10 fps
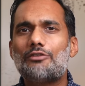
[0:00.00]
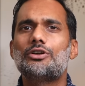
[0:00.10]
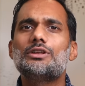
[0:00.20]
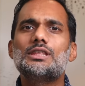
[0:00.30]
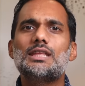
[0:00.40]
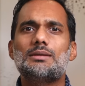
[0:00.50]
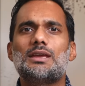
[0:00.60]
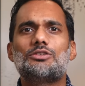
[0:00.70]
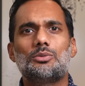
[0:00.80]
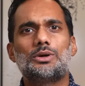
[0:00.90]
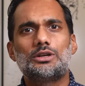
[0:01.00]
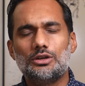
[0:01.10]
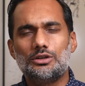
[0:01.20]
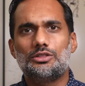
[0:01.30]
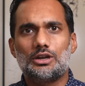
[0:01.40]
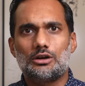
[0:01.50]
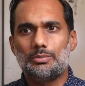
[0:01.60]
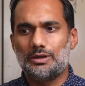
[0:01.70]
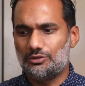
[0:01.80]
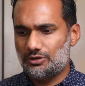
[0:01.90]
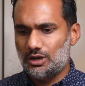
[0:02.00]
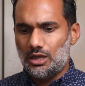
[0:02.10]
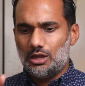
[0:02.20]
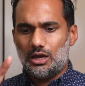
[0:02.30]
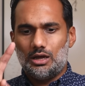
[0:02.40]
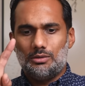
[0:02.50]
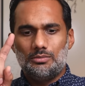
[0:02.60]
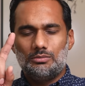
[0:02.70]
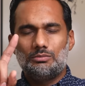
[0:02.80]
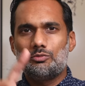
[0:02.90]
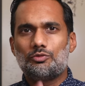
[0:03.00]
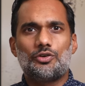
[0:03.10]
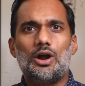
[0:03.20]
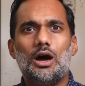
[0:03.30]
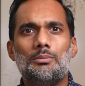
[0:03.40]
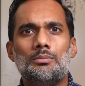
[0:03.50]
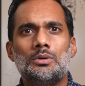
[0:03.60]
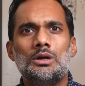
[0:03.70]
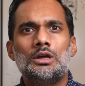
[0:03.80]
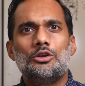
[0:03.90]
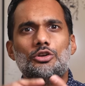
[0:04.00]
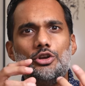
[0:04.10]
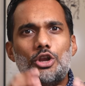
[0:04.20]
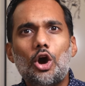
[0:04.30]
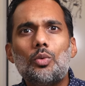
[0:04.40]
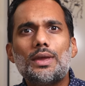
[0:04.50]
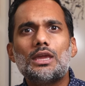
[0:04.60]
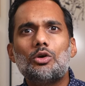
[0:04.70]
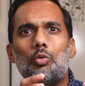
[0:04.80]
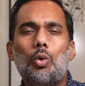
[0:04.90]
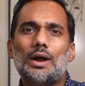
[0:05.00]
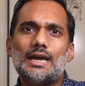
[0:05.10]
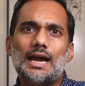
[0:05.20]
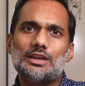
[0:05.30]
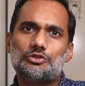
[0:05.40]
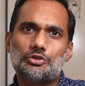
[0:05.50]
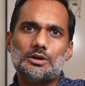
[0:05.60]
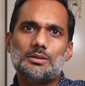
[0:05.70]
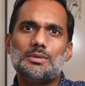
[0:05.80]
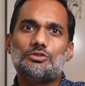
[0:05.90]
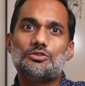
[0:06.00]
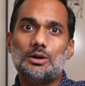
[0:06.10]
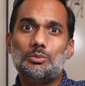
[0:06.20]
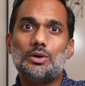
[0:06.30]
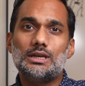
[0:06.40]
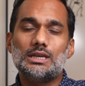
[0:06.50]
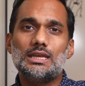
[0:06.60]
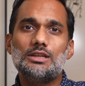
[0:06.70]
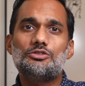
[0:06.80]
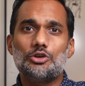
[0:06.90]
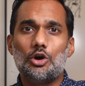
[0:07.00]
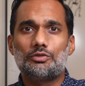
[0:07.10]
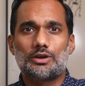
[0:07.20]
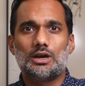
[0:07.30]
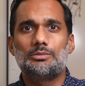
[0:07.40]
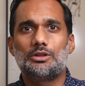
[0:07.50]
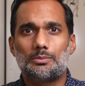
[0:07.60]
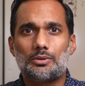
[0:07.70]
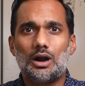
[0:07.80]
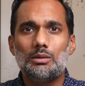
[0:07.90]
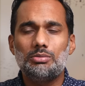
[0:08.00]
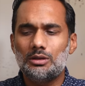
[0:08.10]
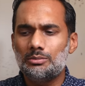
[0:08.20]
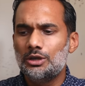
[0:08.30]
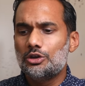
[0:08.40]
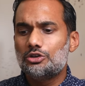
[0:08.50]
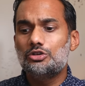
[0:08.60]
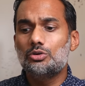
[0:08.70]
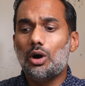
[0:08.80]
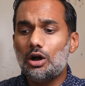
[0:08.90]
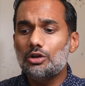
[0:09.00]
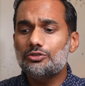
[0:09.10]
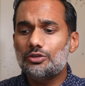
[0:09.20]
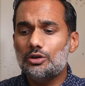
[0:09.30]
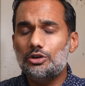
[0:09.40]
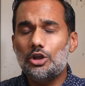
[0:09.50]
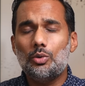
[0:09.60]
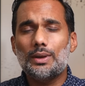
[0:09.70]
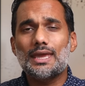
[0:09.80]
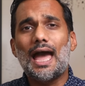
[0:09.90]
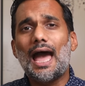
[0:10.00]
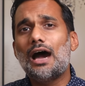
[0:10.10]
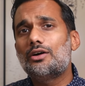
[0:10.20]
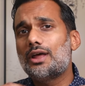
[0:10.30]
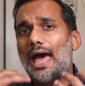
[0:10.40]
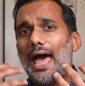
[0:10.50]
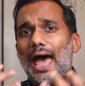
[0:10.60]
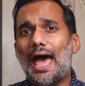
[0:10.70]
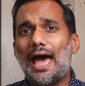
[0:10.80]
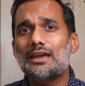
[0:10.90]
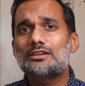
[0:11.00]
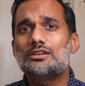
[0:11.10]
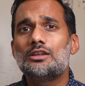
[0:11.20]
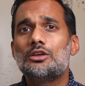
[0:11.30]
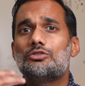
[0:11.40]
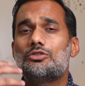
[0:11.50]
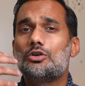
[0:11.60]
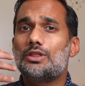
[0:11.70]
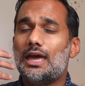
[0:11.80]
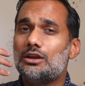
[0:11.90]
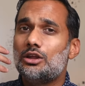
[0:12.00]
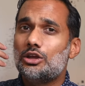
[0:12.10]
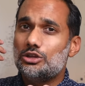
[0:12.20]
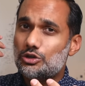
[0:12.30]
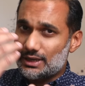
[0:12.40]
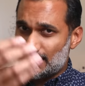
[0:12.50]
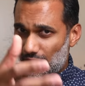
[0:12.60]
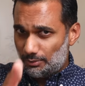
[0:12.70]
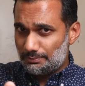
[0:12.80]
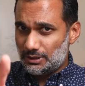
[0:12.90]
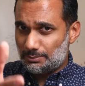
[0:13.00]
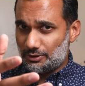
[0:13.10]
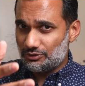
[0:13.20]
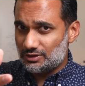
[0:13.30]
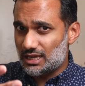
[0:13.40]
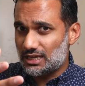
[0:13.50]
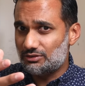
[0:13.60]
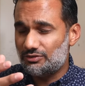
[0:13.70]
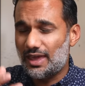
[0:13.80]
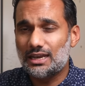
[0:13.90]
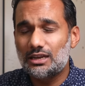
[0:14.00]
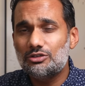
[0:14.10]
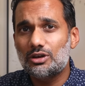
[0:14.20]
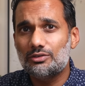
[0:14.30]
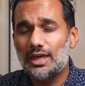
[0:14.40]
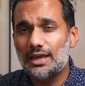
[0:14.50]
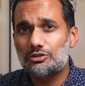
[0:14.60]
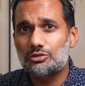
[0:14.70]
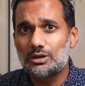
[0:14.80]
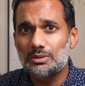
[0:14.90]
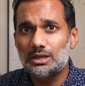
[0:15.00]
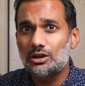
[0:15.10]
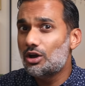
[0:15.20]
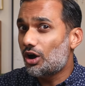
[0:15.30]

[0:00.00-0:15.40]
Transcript: Everything that makes someone a good therapist, from knowing what kind of treatment someone needs to overcome their problem, to also knowing how to act so that you can help the person take advantage of that treatment,